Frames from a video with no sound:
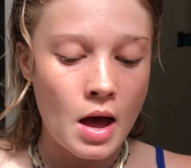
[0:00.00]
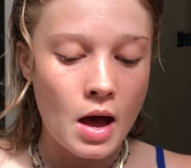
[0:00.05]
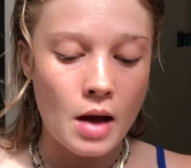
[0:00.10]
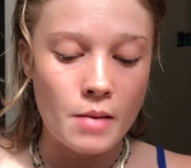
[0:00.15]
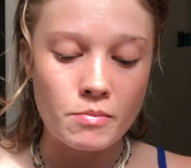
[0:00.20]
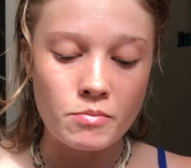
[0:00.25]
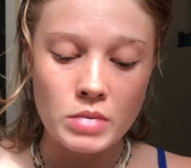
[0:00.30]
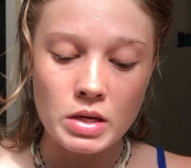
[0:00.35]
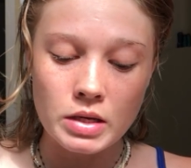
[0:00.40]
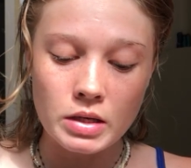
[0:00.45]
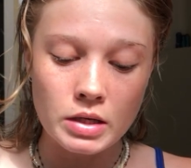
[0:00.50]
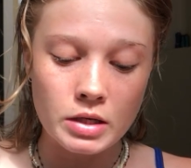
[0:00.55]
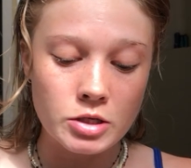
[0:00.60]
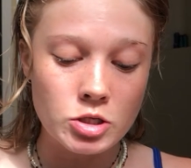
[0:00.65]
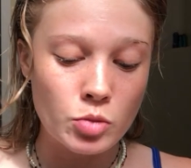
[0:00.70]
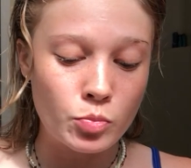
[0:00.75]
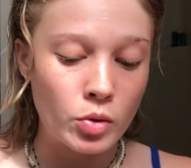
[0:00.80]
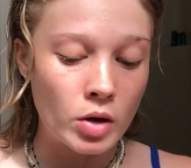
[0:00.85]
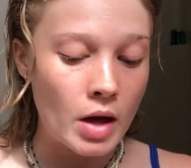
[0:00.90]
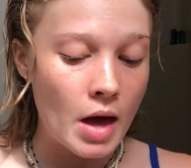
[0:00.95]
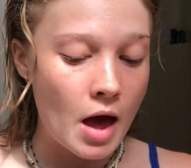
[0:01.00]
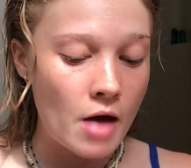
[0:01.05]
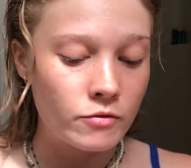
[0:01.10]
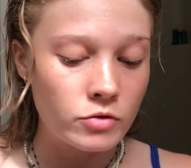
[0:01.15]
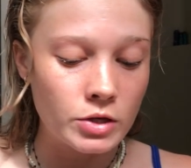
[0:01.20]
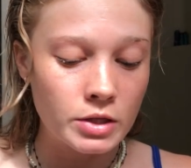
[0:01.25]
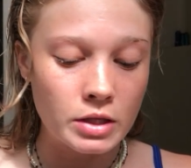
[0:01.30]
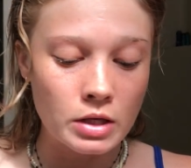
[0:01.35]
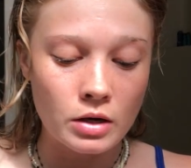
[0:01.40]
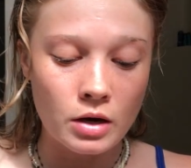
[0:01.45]
I'm meaning to put
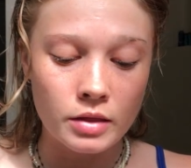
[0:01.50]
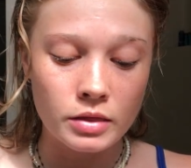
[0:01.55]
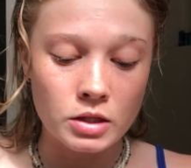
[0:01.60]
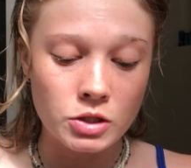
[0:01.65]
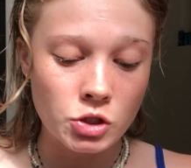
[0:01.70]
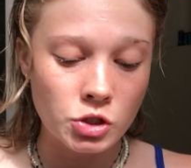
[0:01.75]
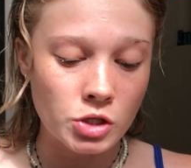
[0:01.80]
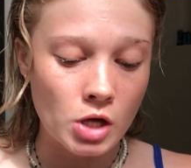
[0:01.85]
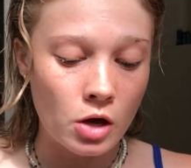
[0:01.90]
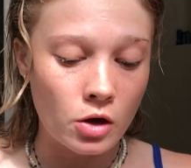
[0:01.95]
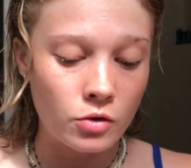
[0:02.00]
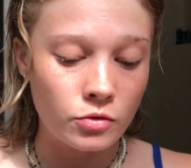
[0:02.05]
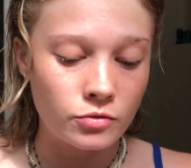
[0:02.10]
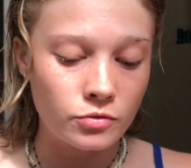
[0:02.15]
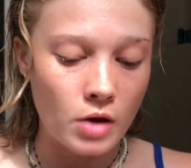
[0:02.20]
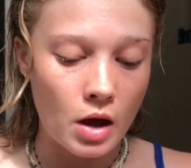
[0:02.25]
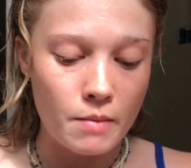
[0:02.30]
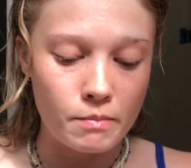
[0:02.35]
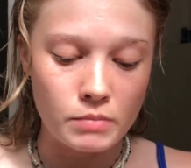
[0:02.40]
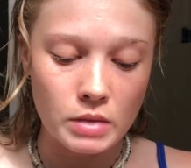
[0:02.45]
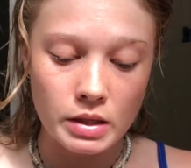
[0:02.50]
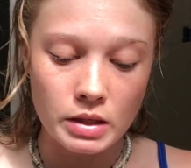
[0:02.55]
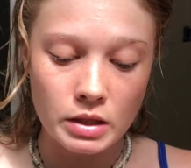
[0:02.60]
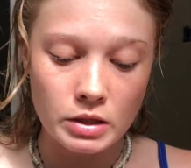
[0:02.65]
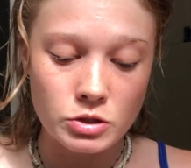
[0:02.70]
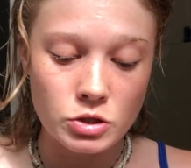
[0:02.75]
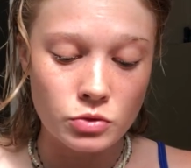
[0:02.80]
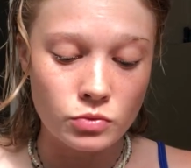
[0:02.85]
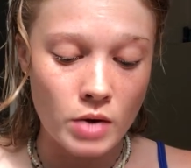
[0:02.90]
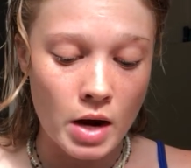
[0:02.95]
everything on the shelf. I'm meaning
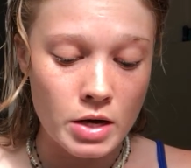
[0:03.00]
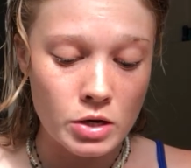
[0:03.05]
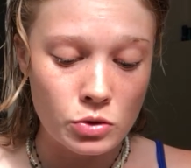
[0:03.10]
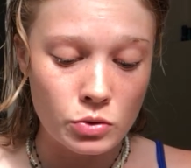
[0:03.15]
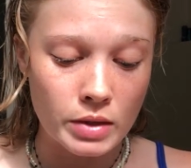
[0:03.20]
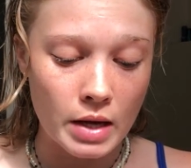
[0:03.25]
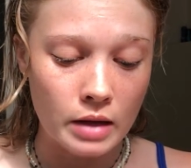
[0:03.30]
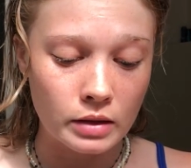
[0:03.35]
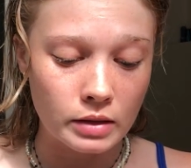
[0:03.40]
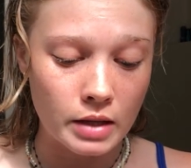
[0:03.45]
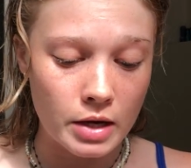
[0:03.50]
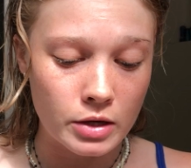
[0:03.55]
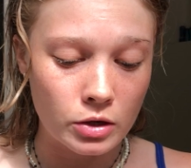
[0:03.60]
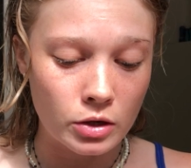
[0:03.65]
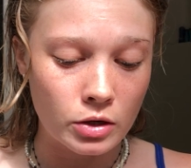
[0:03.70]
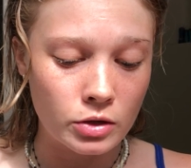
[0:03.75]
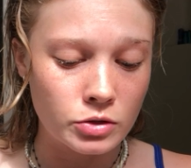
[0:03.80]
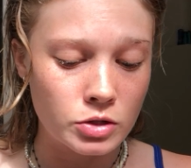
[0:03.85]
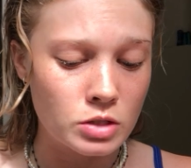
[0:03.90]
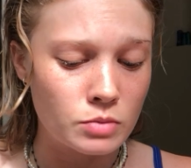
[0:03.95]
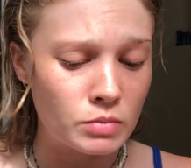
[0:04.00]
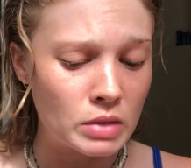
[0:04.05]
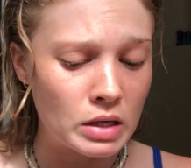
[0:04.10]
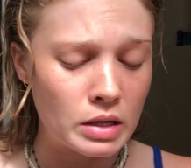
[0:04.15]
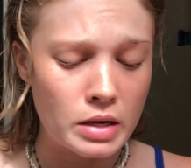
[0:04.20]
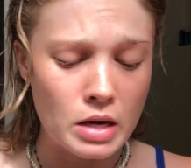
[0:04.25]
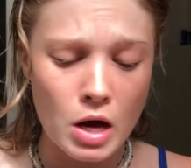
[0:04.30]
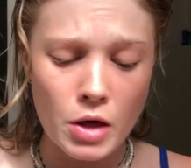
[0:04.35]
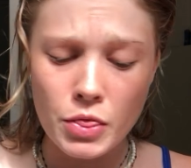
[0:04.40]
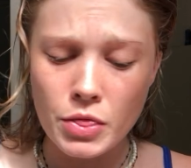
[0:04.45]
to write you that letter to mean
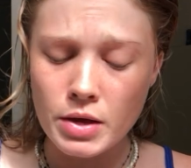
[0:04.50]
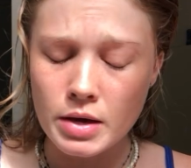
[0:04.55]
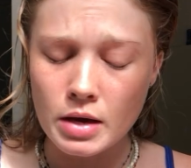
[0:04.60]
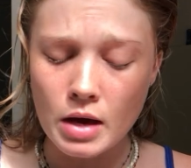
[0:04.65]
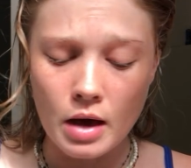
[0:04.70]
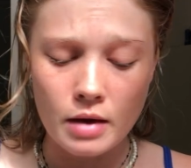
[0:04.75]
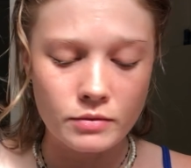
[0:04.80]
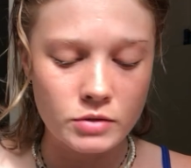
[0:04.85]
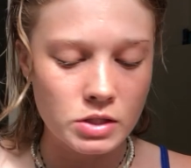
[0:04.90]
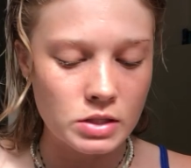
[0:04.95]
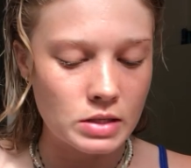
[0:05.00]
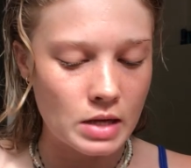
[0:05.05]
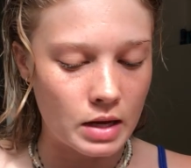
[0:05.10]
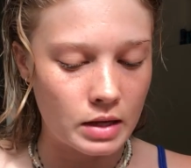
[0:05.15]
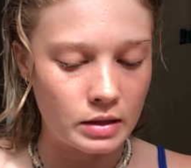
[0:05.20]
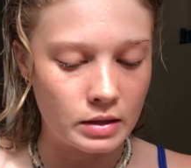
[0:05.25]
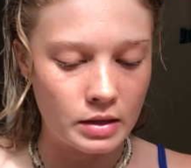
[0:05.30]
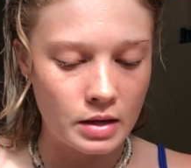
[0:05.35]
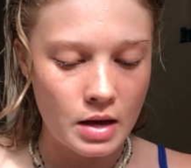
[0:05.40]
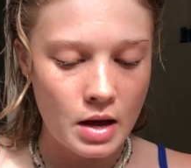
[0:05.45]
nothing I've said.